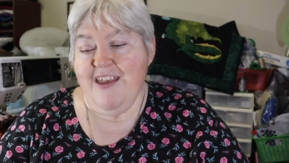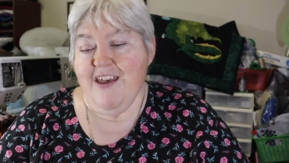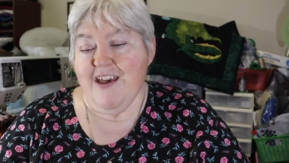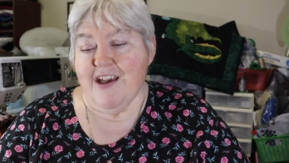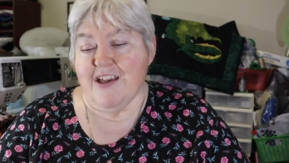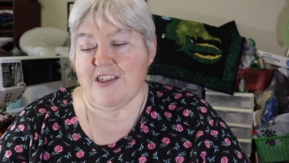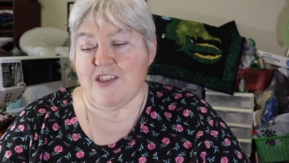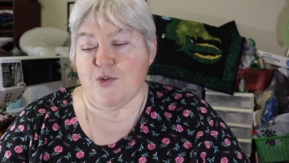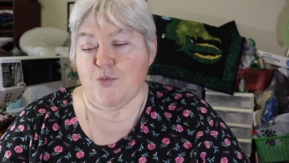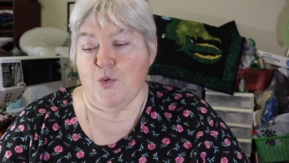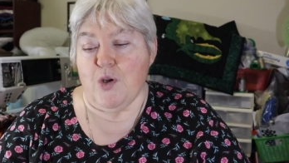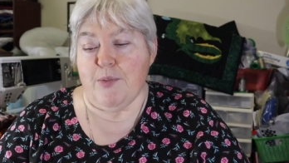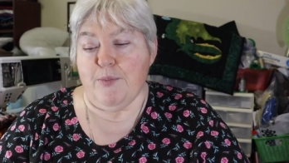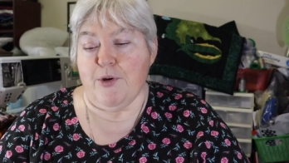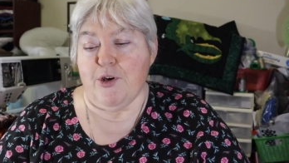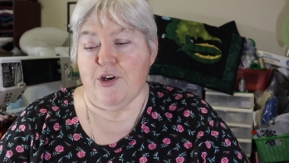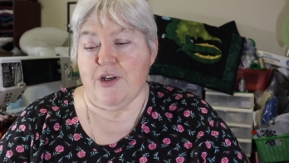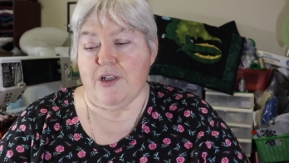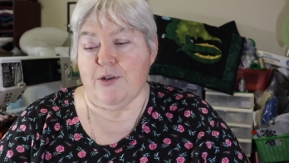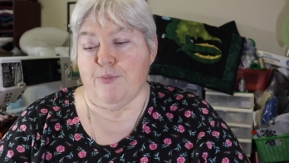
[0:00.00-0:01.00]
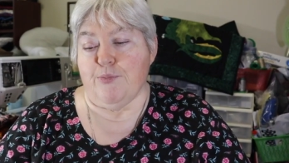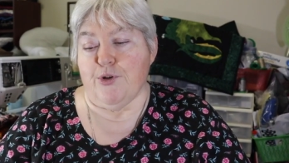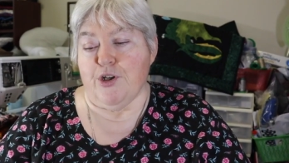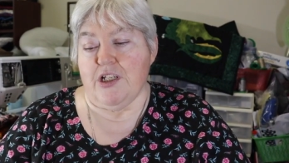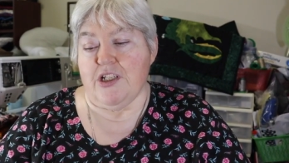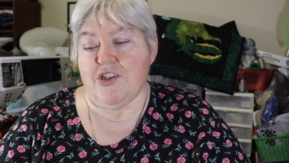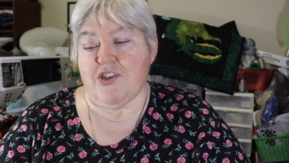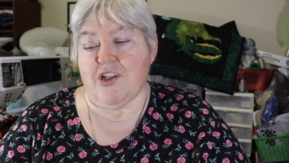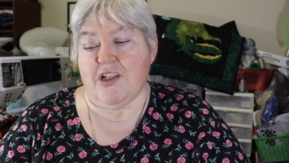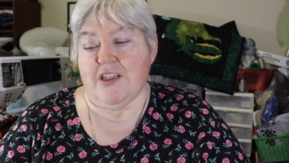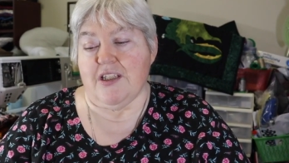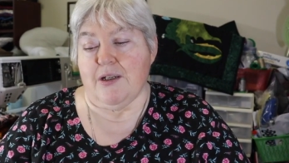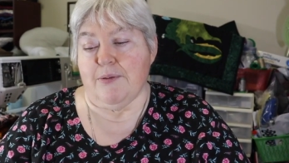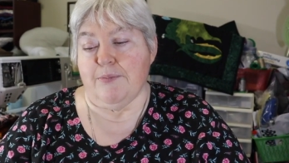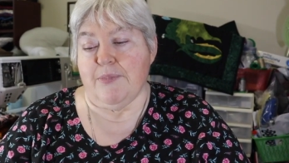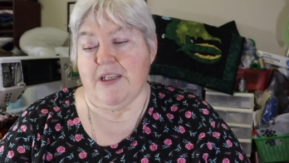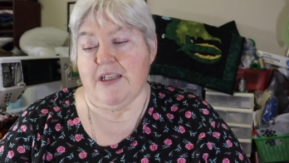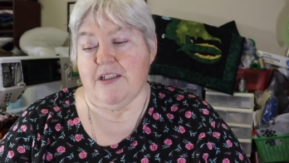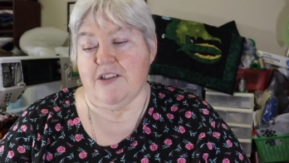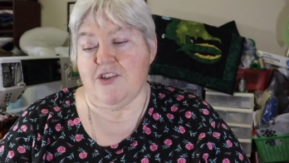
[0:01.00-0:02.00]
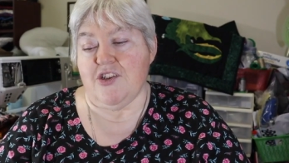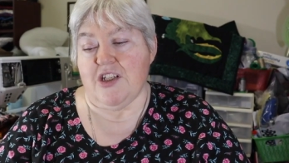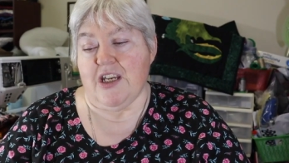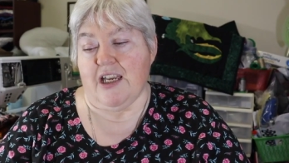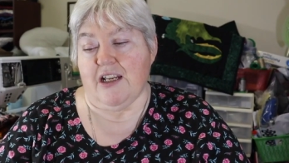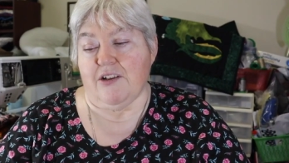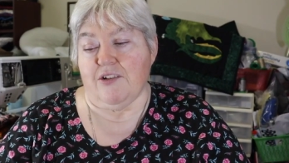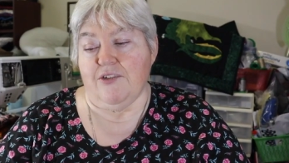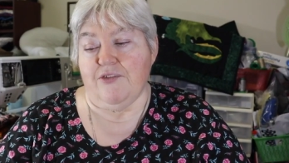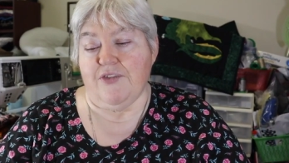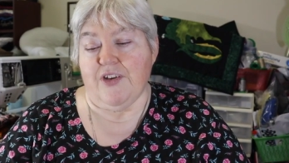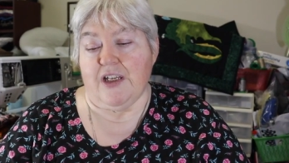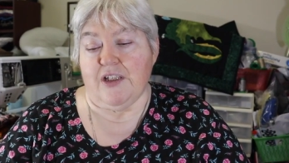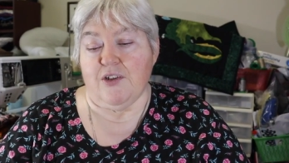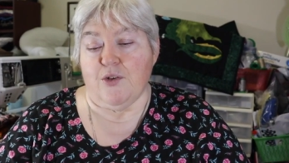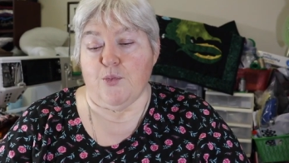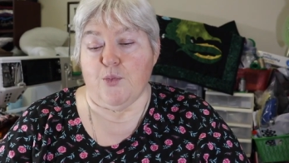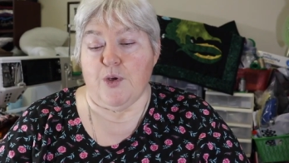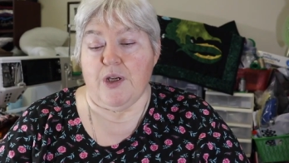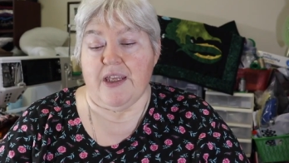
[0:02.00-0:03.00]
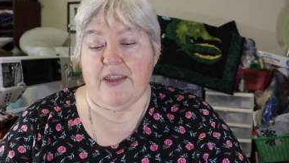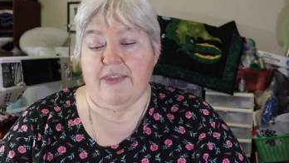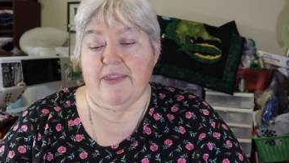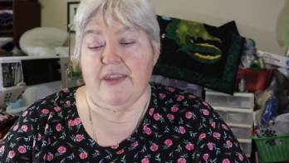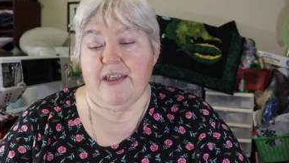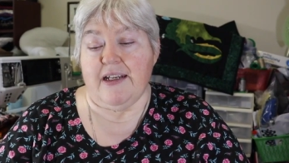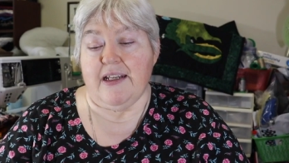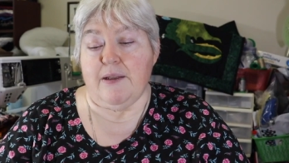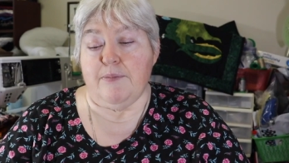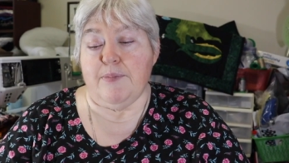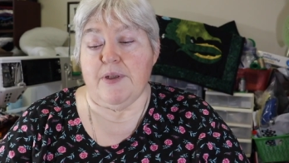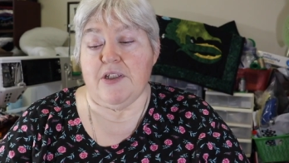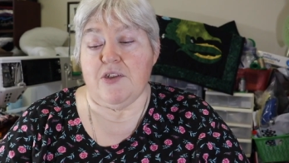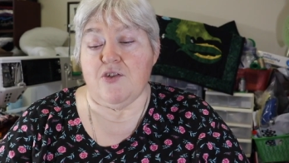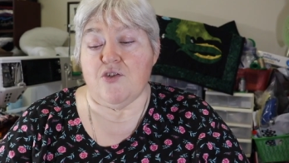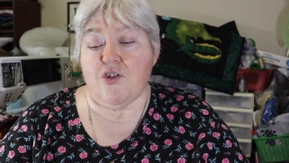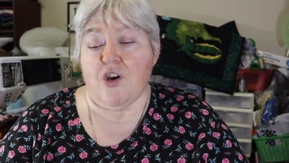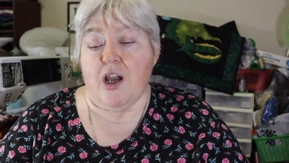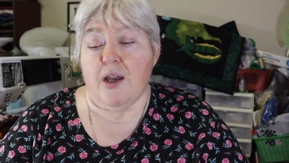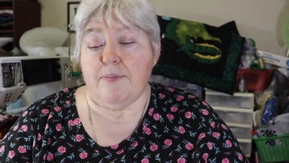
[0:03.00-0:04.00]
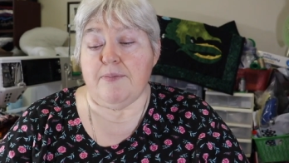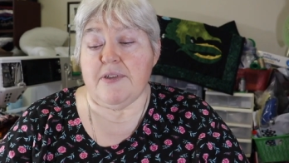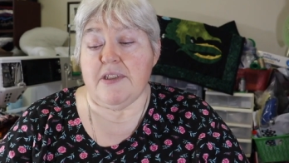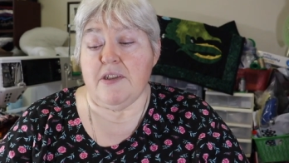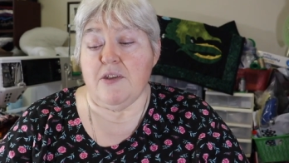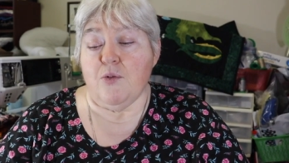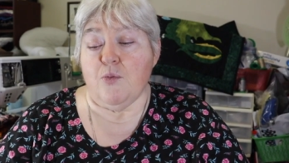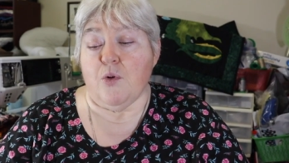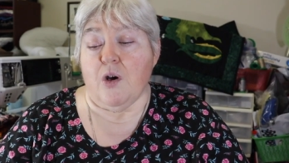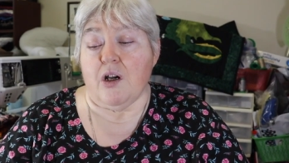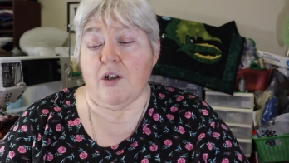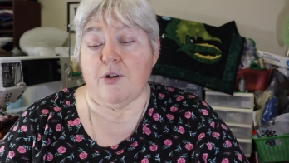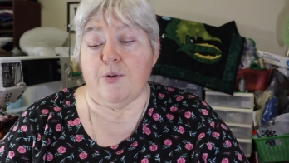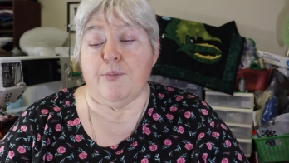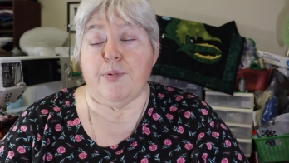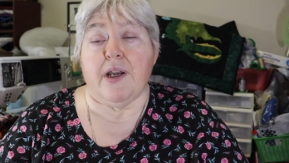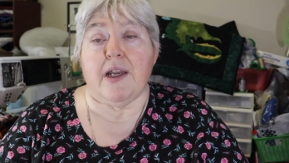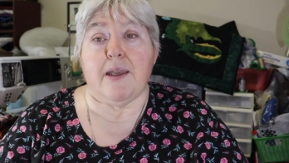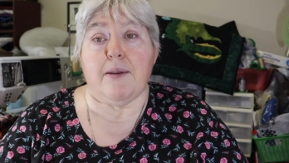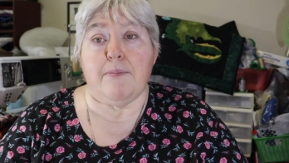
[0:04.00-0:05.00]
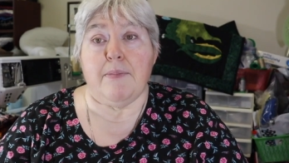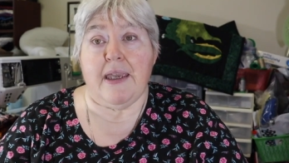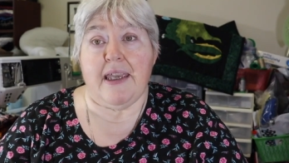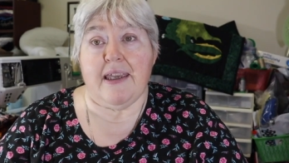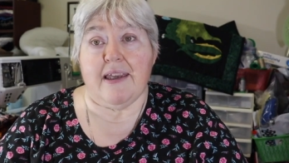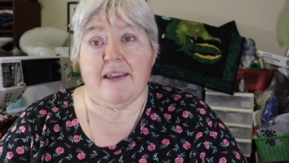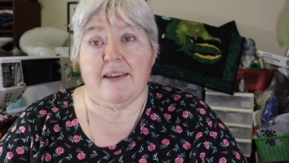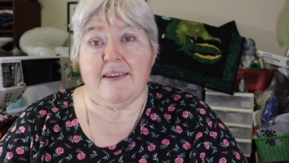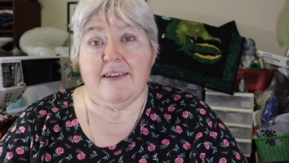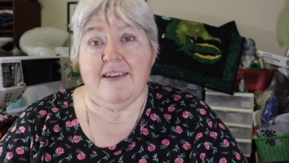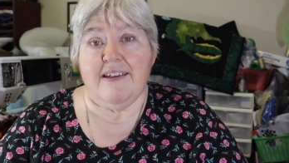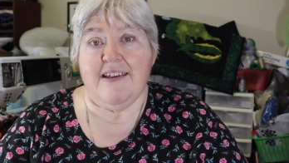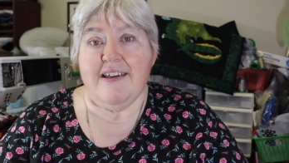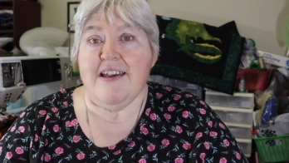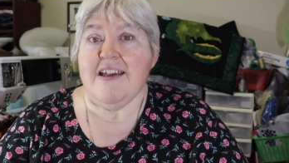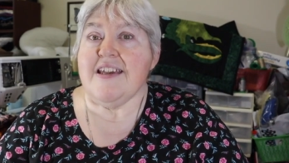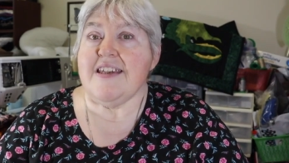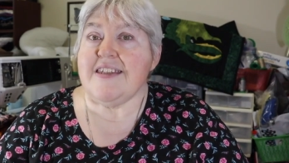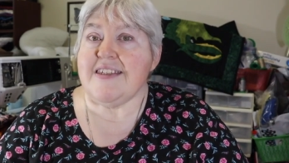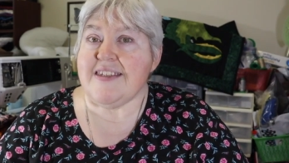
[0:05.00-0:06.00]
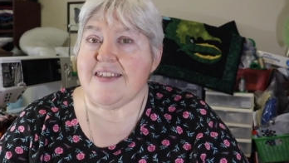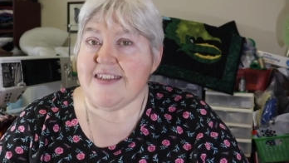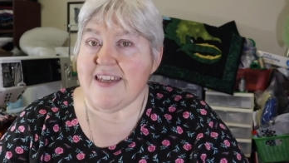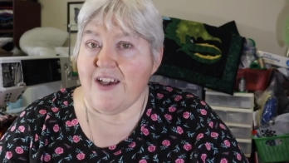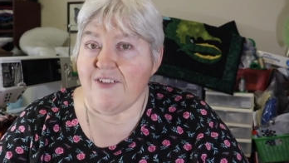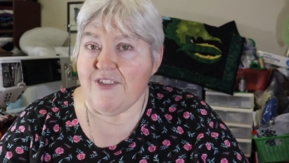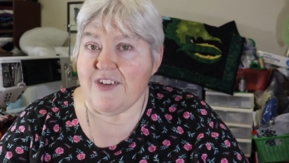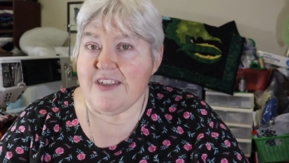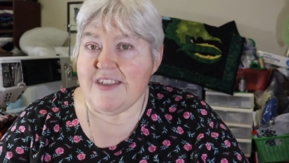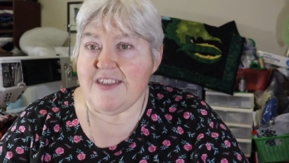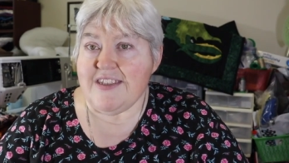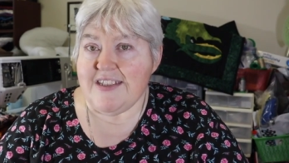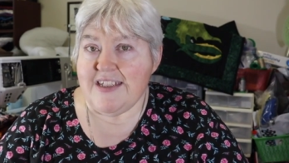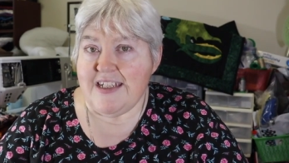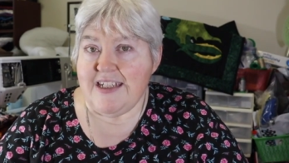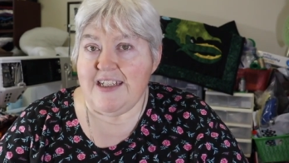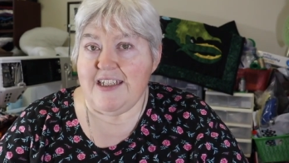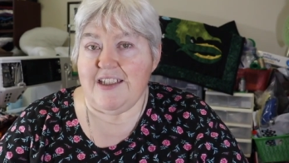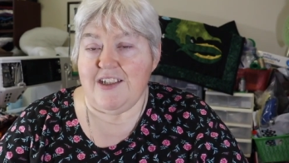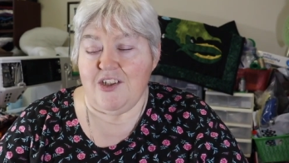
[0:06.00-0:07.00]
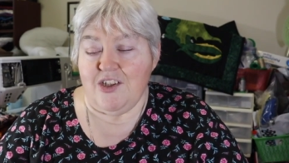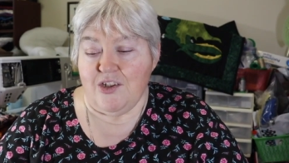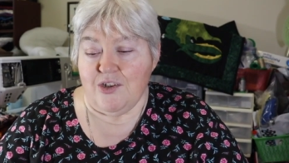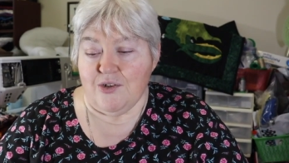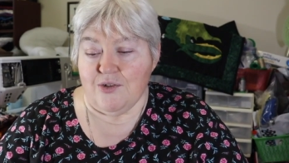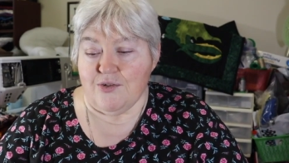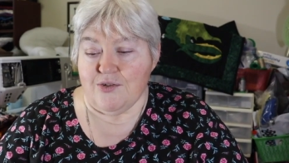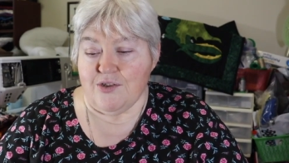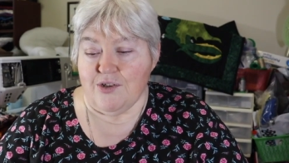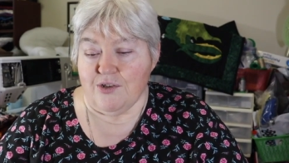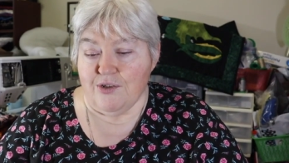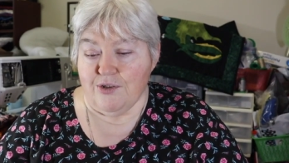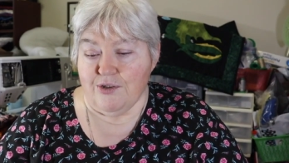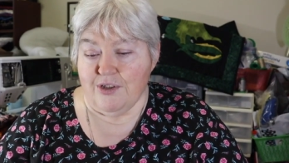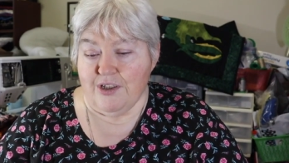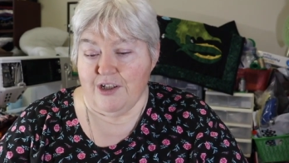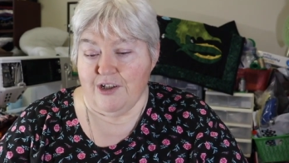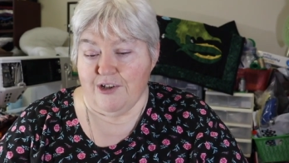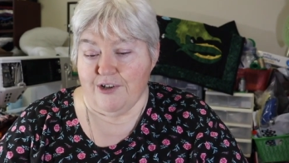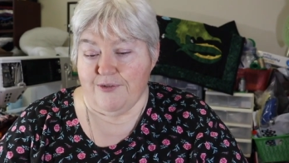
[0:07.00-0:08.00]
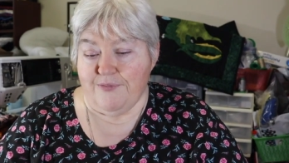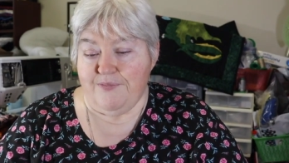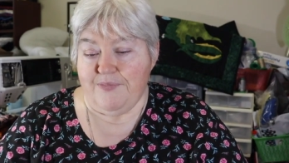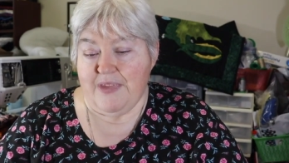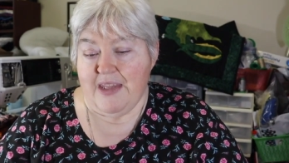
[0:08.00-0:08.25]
A swimmer in a British Columbia channel found a ring that had been dropped in the water by a man 17 years earlier.